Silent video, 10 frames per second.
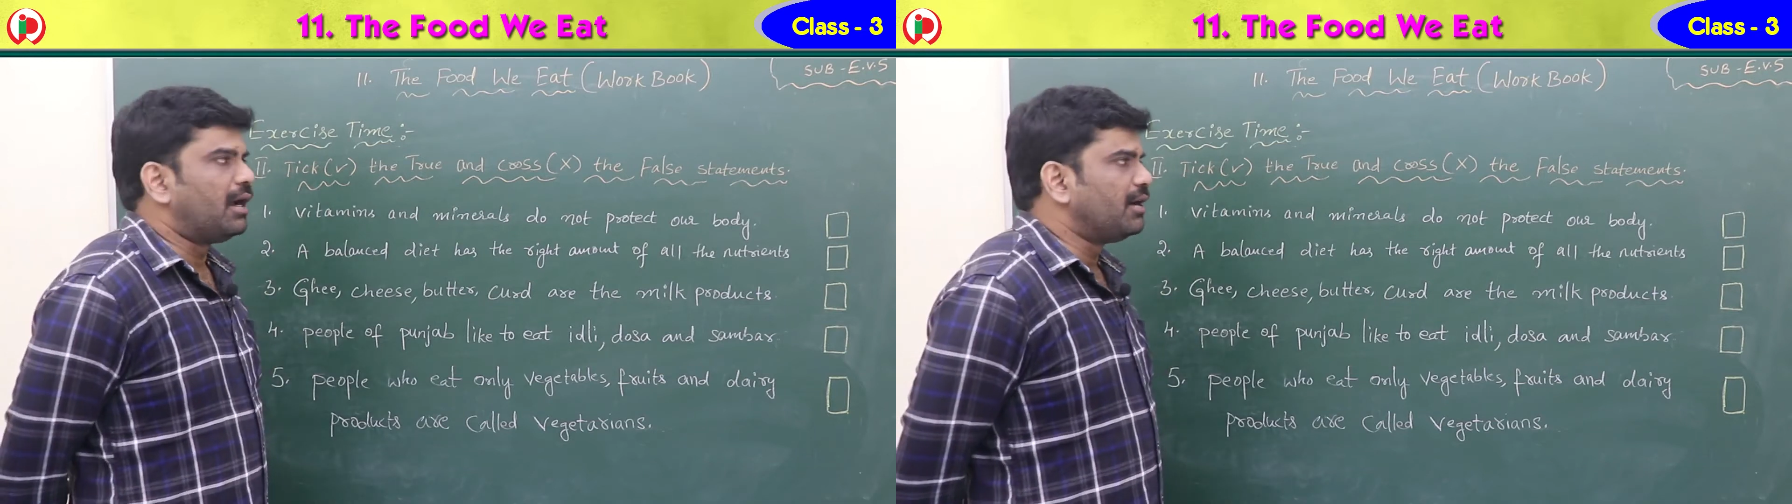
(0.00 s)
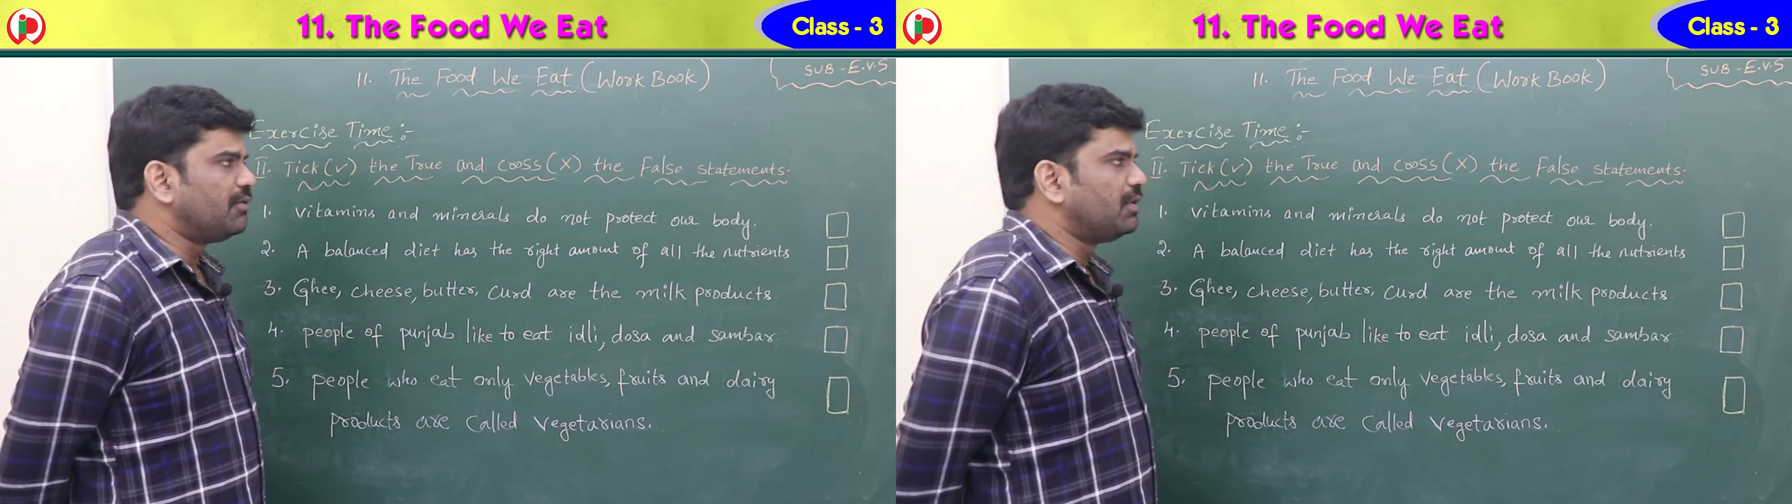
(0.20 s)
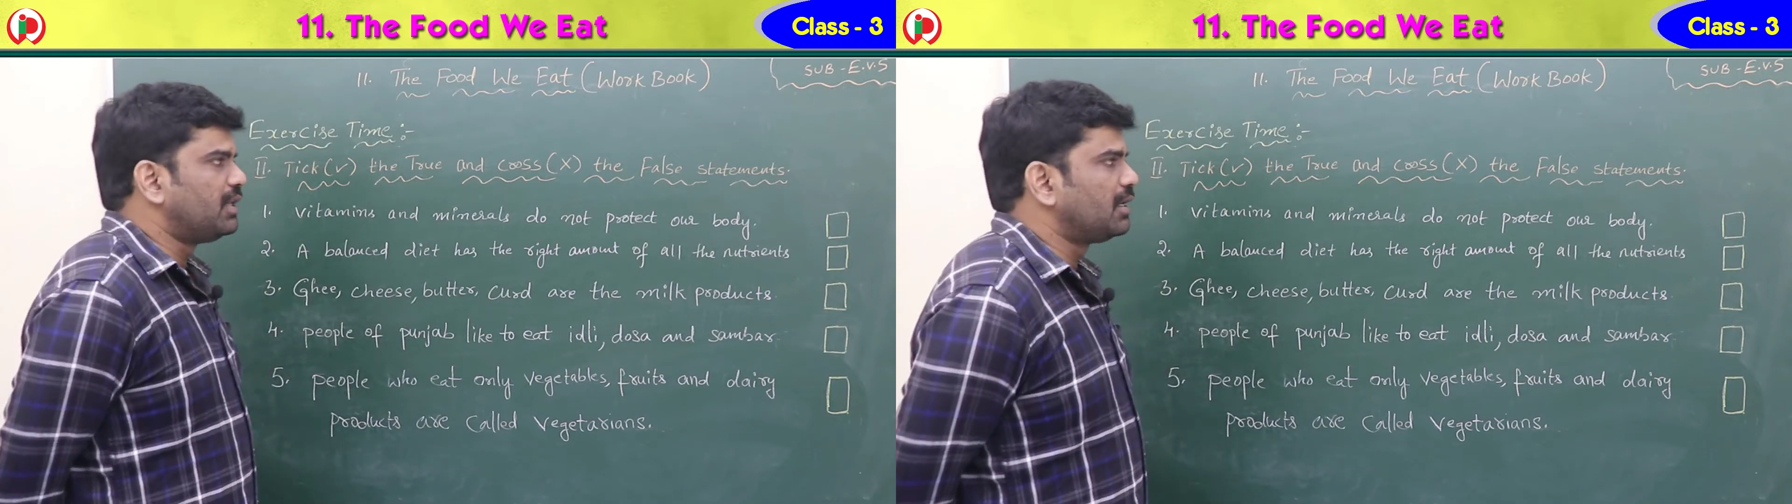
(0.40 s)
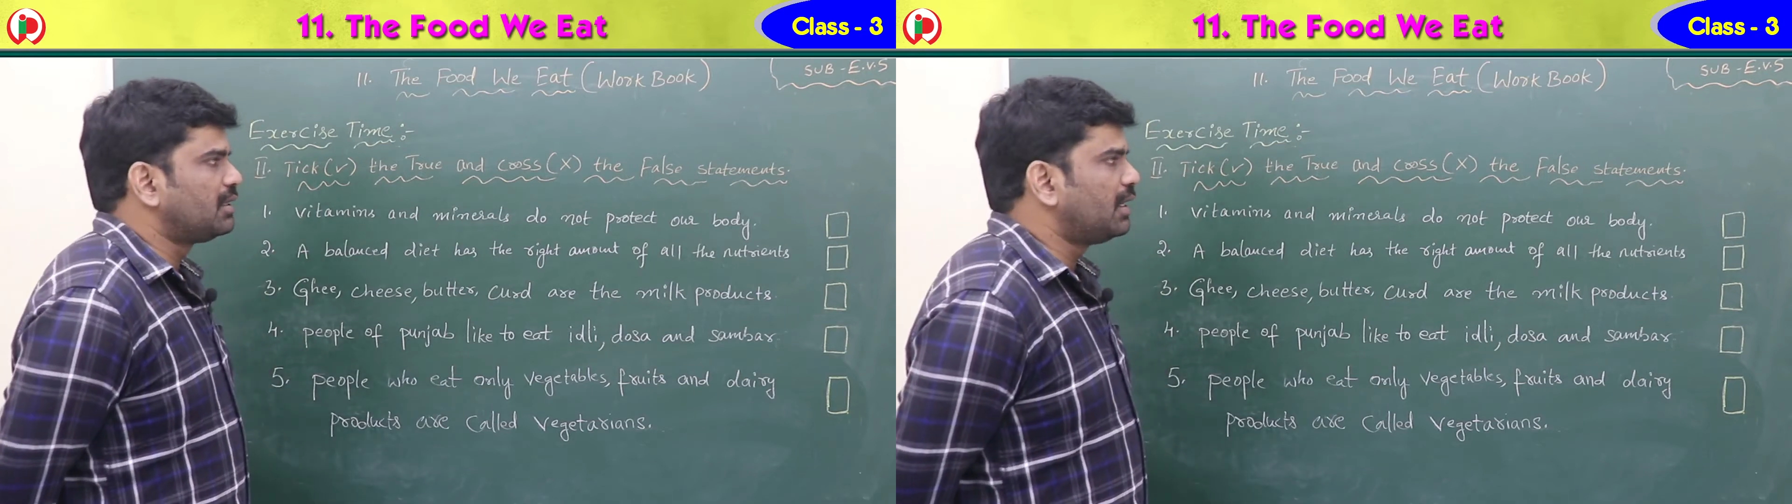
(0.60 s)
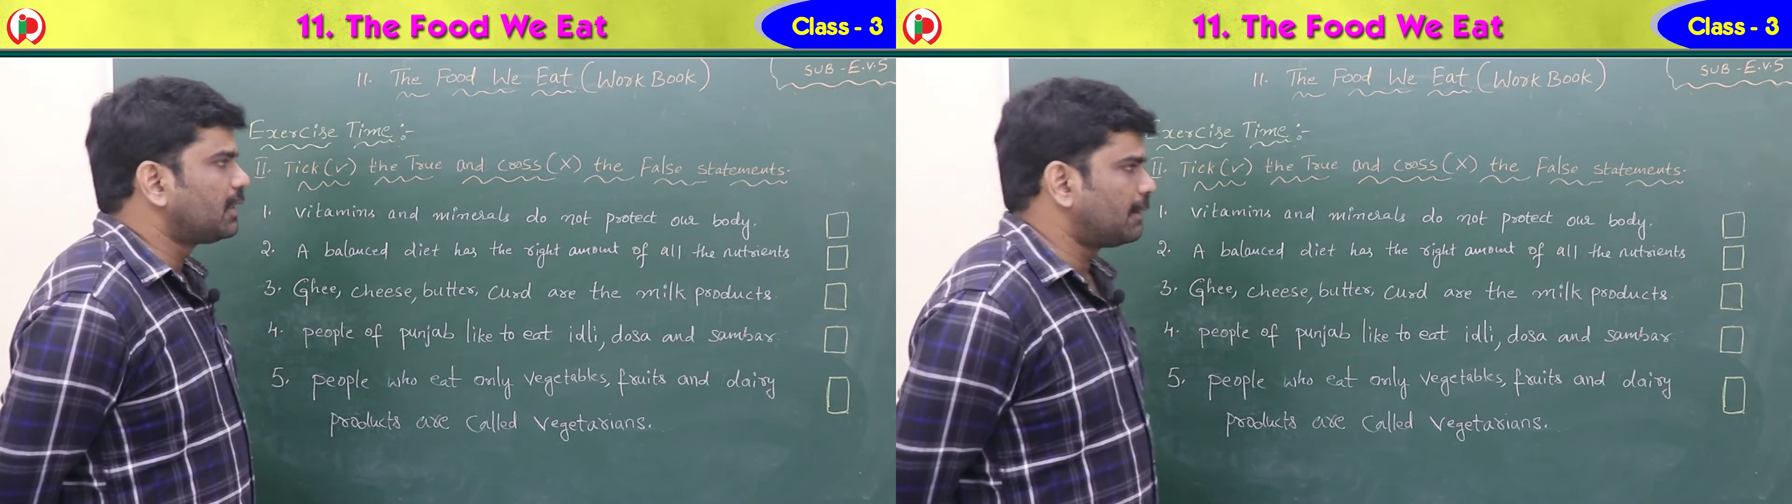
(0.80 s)
and if you think
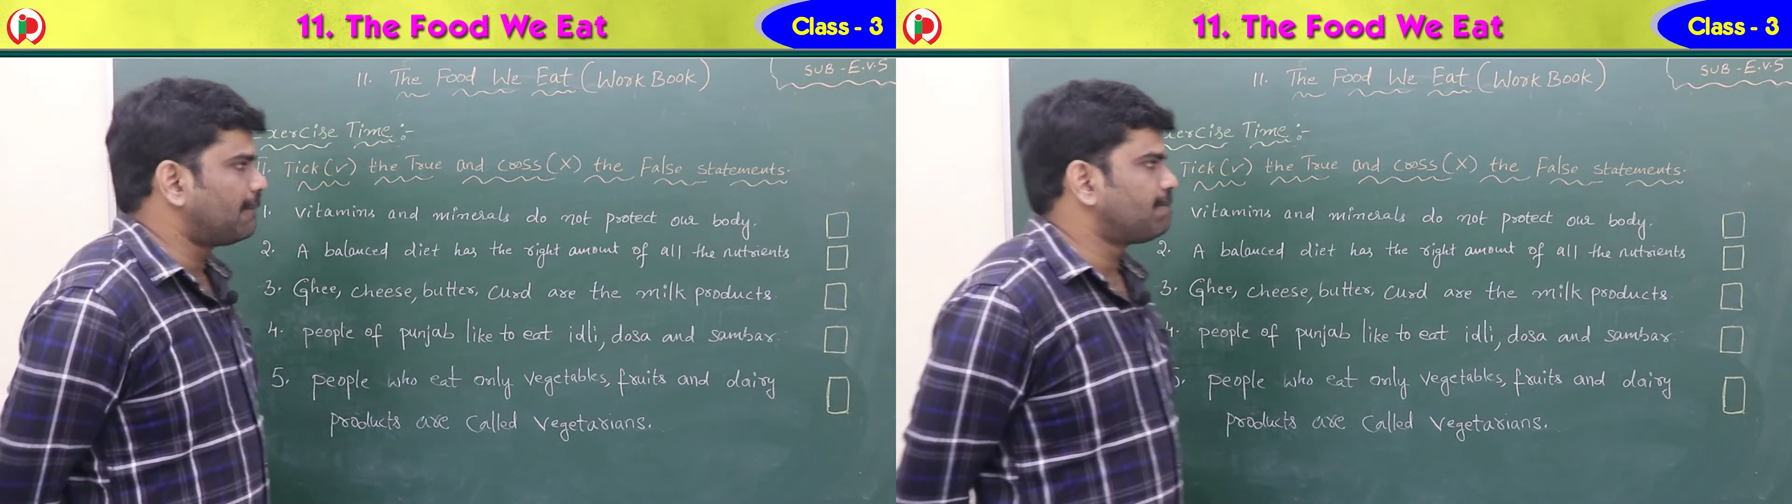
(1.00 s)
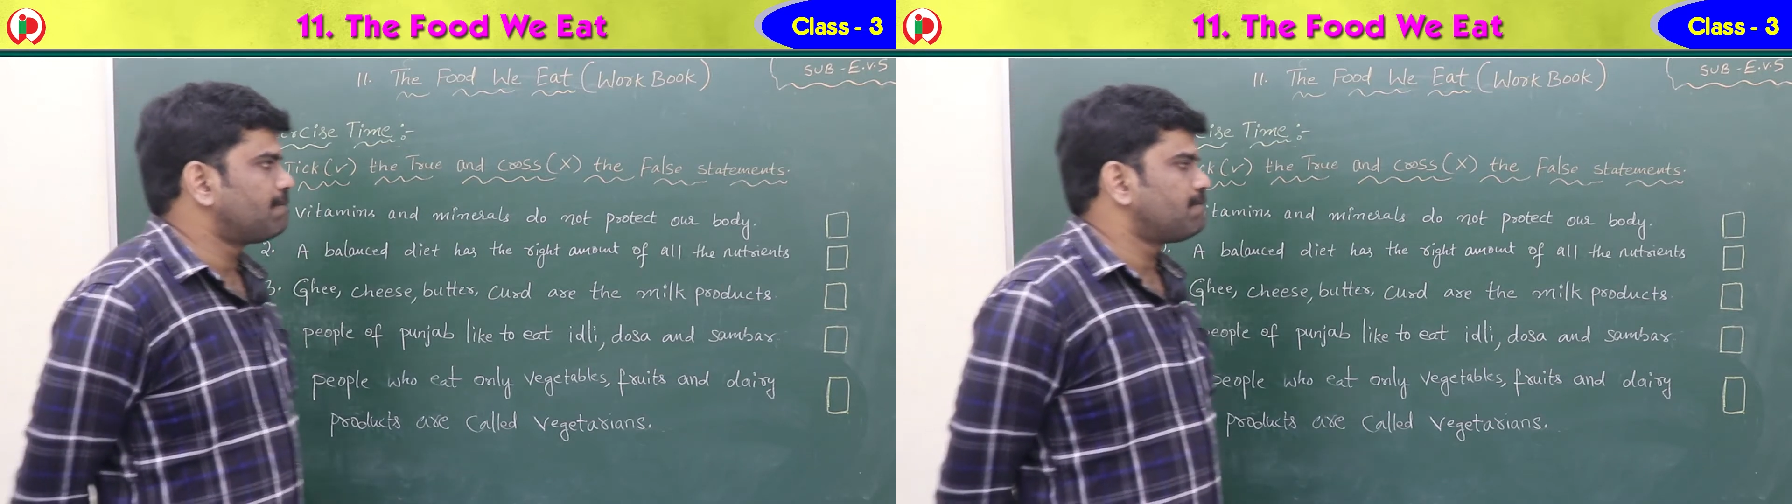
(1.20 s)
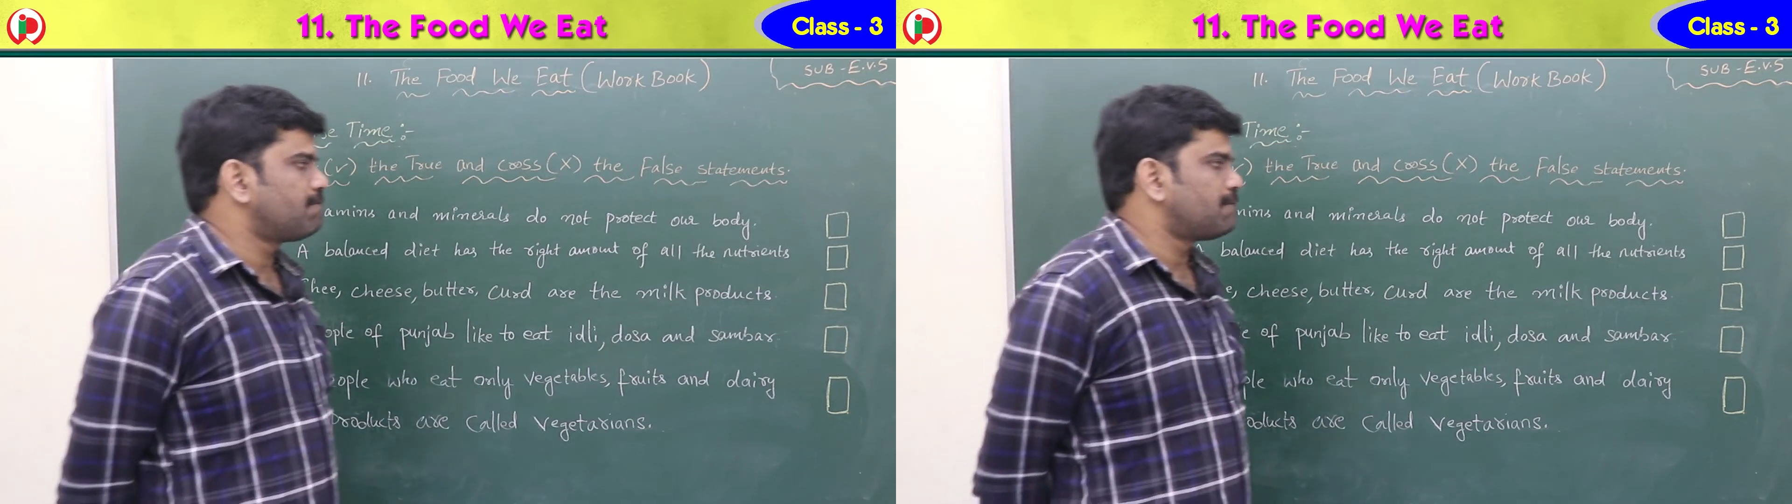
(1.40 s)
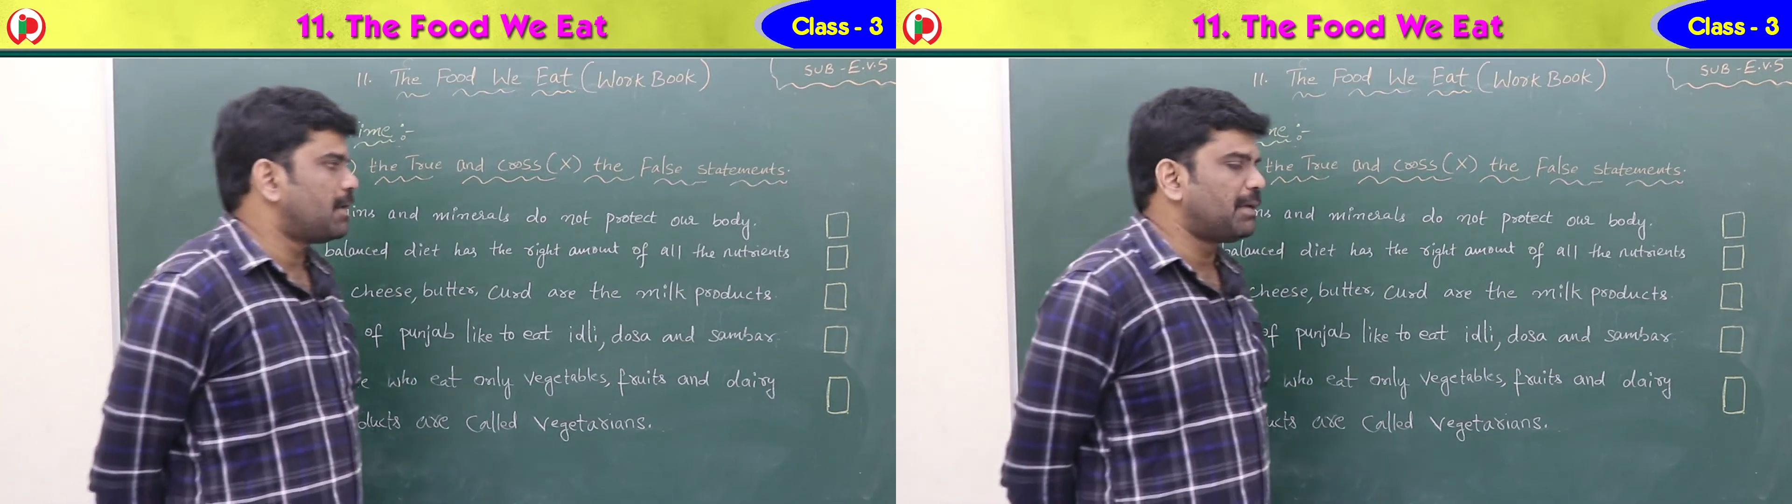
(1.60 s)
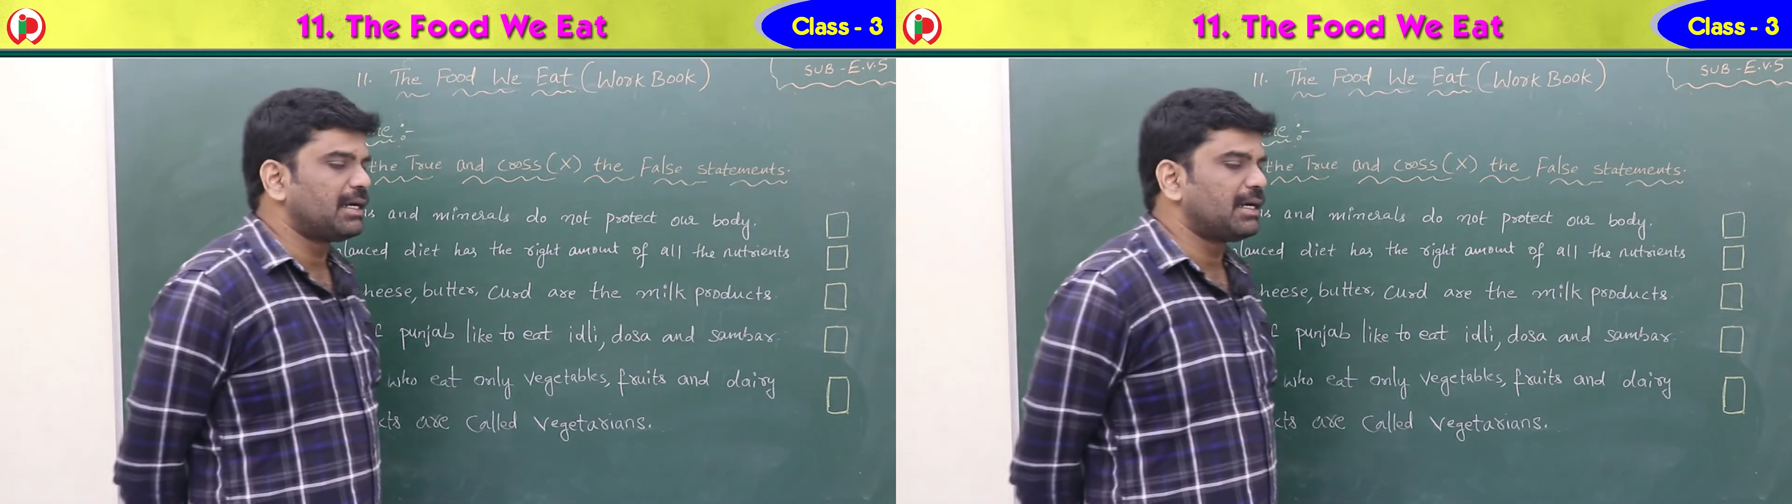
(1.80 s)
that the